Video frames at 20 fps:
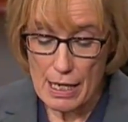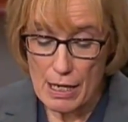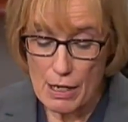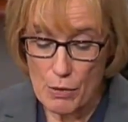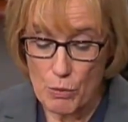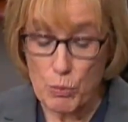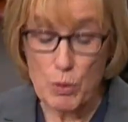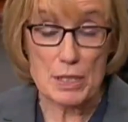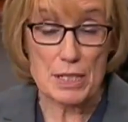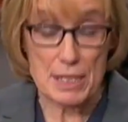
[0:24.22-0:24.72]

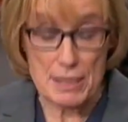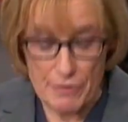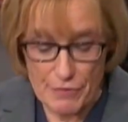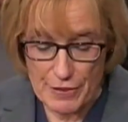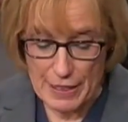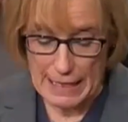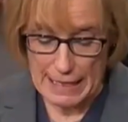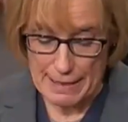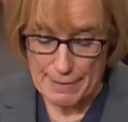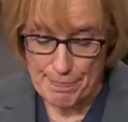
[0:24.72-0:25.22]
was
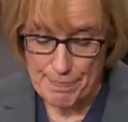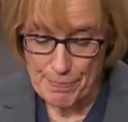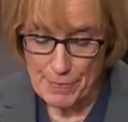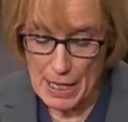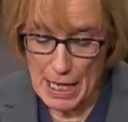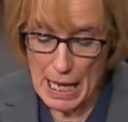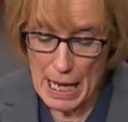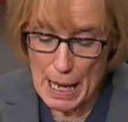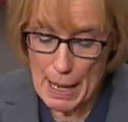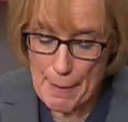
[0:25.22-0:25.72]
defeated
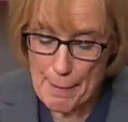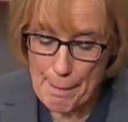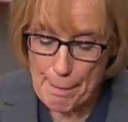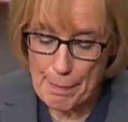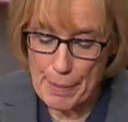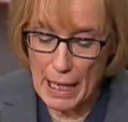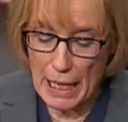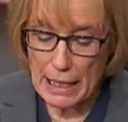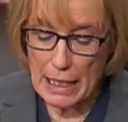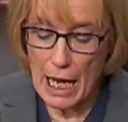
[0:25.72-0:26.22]

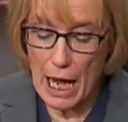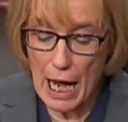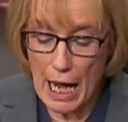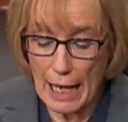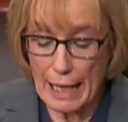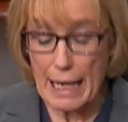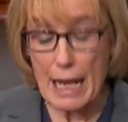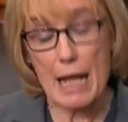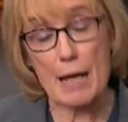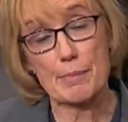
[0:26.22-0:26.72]
but
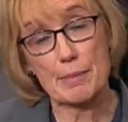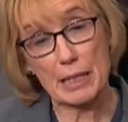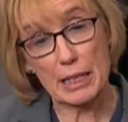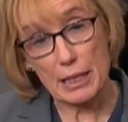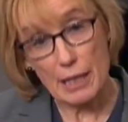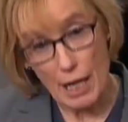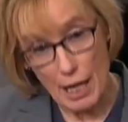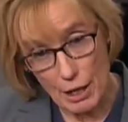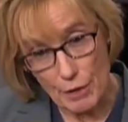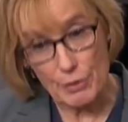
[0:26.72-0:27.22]
I am
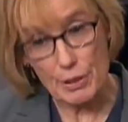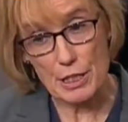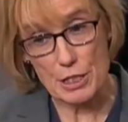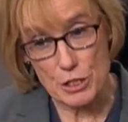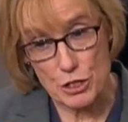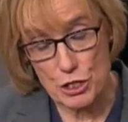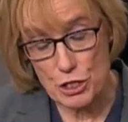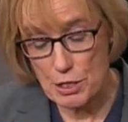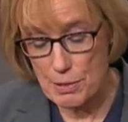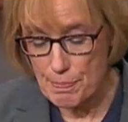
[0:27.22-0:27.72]

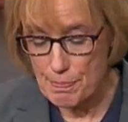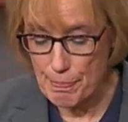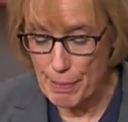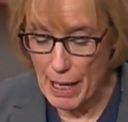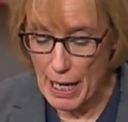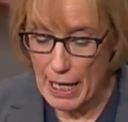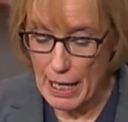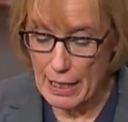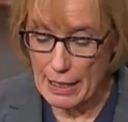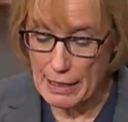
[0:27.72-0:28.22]
encouraged
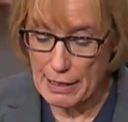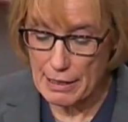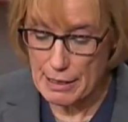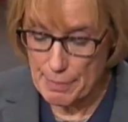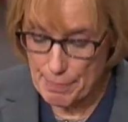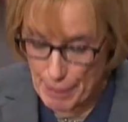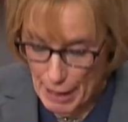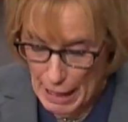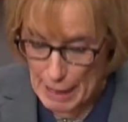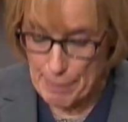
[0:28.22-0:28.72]
by the
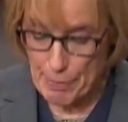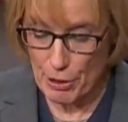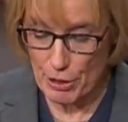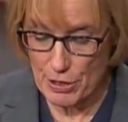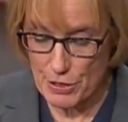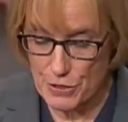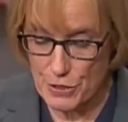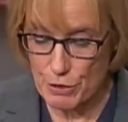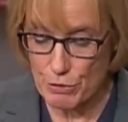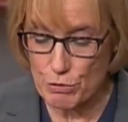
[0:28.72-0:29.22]

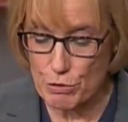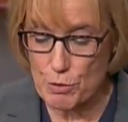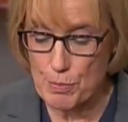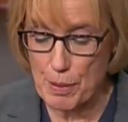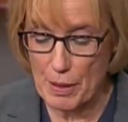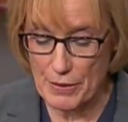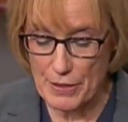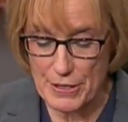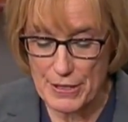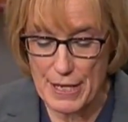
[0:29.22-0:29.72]
bipartisan
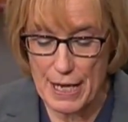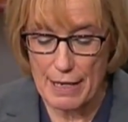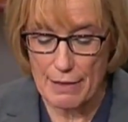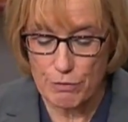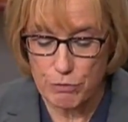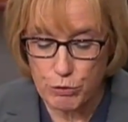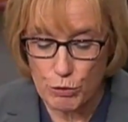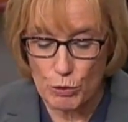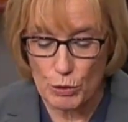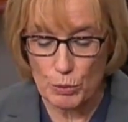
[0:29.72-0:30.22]
group on the
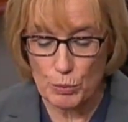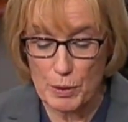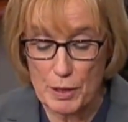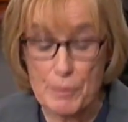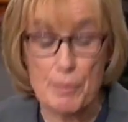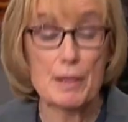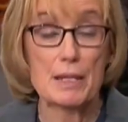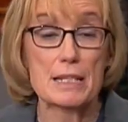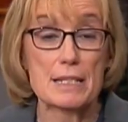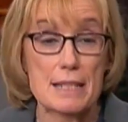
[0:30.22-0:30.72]
Senate floor
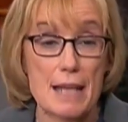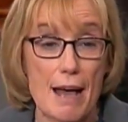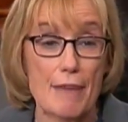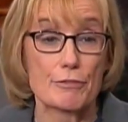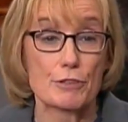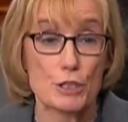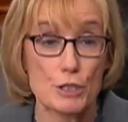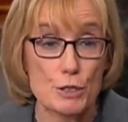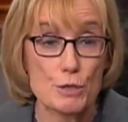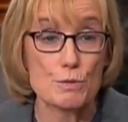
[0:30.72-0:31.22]
with me this
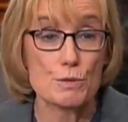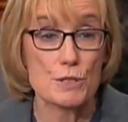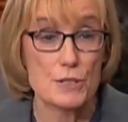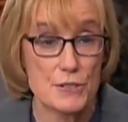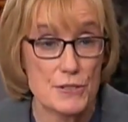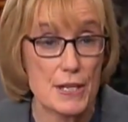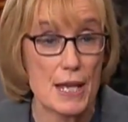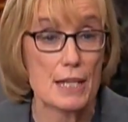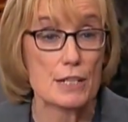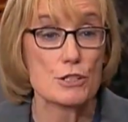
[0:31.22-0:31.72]
afternoon to
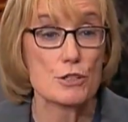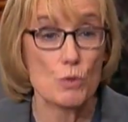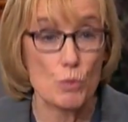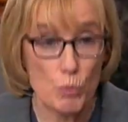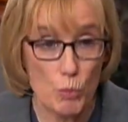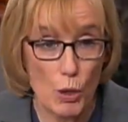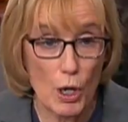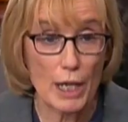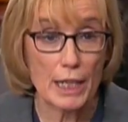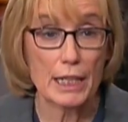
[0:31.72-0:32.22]
send
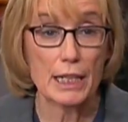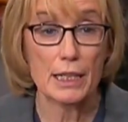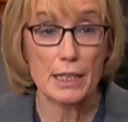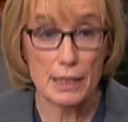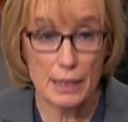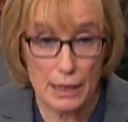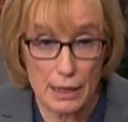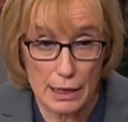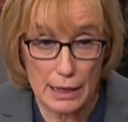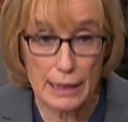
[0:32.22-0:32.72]
one
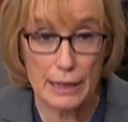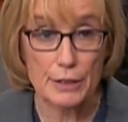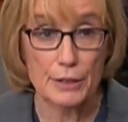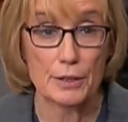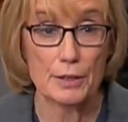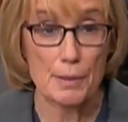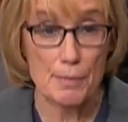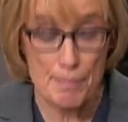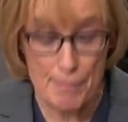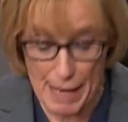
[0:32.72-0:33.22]

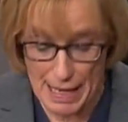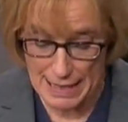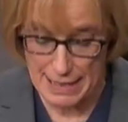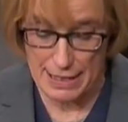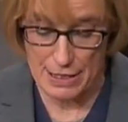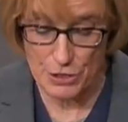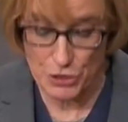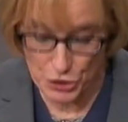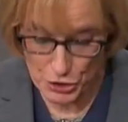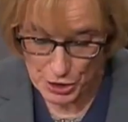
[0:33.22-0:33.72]
clear
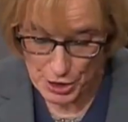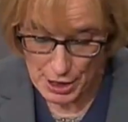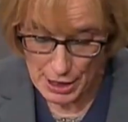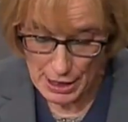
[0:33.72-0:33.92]
message.